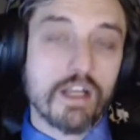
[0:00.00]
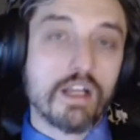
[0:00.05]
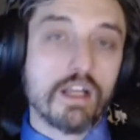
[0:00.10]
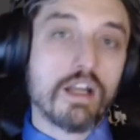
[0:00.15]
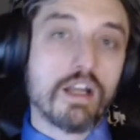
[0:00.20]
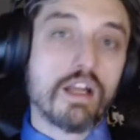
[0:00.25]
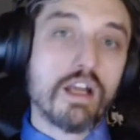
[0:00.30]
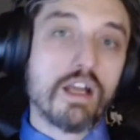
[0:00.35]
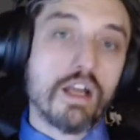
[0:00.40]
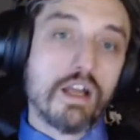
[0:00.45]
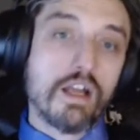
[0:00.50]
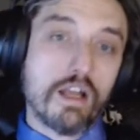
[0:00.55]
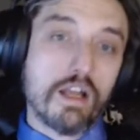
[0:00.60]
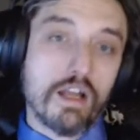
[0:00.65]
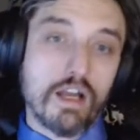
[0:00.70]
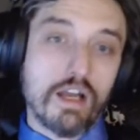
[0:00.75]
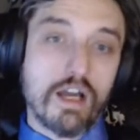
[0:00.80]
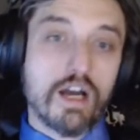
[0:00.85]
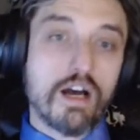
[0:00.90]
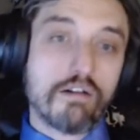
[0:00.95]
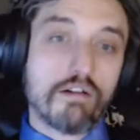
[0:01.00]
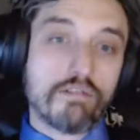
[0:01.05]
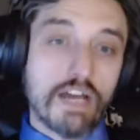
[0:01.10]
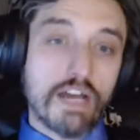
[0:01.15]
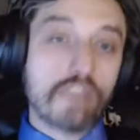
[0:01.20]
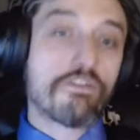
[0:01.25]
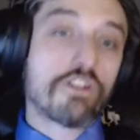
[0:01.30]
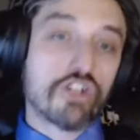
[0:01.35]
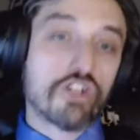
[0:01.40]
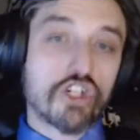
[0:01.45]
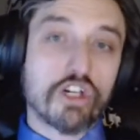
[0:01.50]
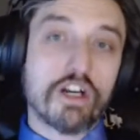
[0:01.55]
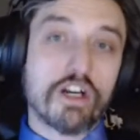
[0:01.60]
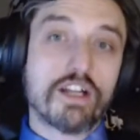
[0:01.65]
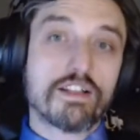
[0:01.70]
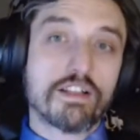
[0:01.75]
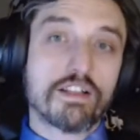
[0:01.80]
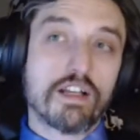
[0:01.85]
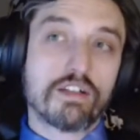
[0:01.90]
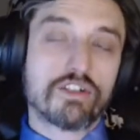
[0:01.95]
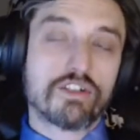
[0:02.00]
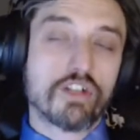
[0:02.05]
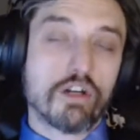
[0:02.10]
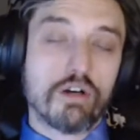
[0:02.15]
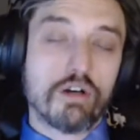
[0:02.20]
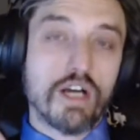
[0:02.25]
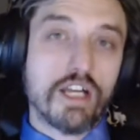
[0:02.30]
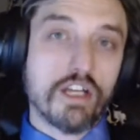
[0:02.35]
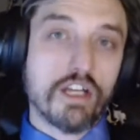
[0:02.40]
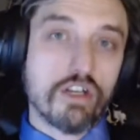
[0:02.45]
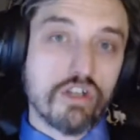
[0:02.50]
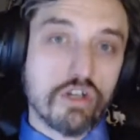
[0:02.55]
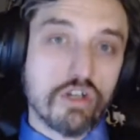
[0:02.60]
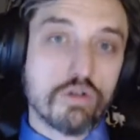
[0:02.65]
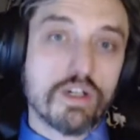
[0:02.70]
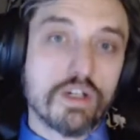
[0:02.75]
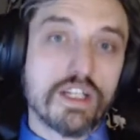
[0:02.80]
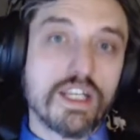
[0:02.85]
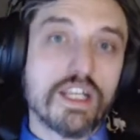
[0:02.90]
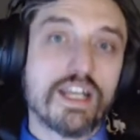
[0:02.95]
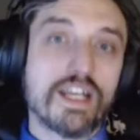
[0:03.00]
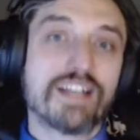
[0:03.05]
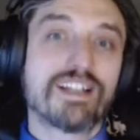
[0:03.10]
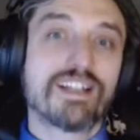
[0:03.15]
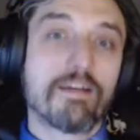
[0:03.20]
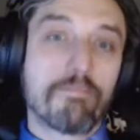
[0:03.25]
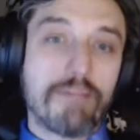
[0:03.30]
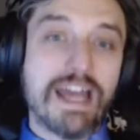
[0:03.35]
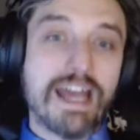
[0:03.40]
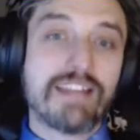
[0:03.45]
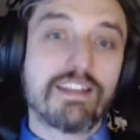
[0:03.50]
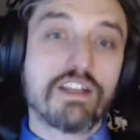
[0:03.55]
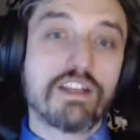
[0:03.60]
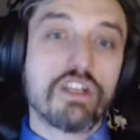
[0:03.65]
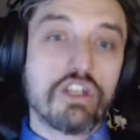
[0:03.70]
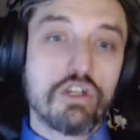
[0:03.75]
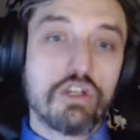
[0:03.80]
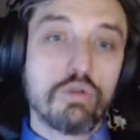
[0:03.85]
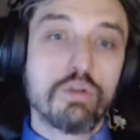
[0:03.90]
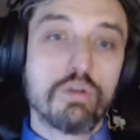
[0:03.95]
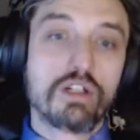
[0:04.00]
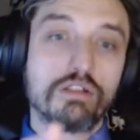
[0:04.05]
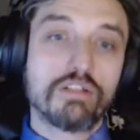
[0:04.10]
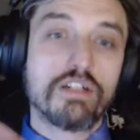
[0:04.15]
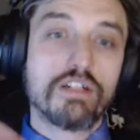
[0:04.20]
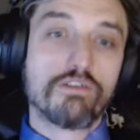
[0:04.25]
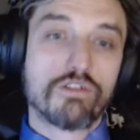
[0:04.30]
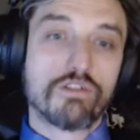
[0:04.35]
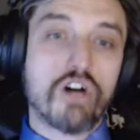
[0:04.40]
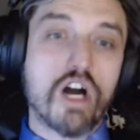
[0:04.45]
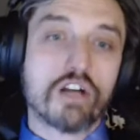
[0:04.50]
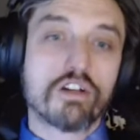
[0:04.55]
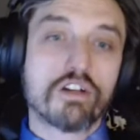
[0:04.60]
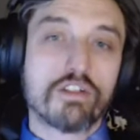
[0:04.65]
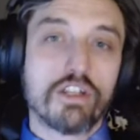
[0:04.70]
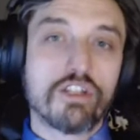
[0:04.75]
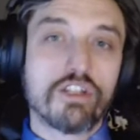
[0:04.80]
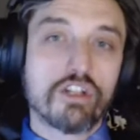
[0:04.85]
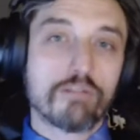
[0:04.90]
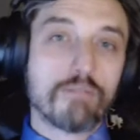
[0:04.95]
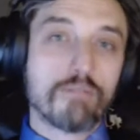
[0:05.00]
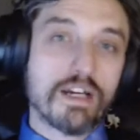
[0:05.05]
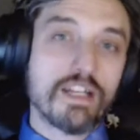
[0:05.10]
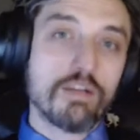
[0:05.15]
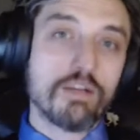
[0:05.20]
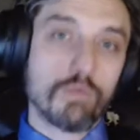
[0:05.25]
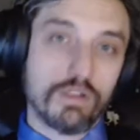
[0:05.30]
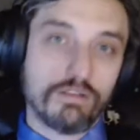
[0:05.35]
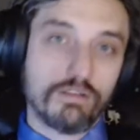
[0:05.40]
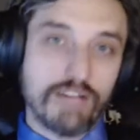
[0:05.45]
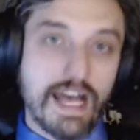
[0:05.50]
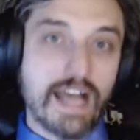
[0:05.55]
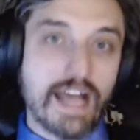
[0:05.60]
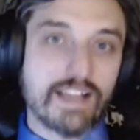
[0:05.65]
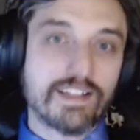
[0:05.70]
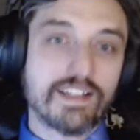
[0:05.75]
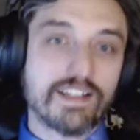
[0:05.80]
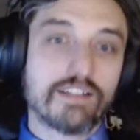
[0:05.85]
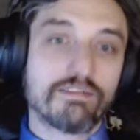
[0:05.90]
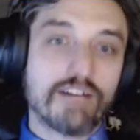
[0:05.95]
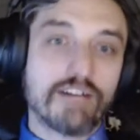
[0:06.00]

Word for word: Mm. Life insurance, so an annuity is a bet that you will live longer than your money will last.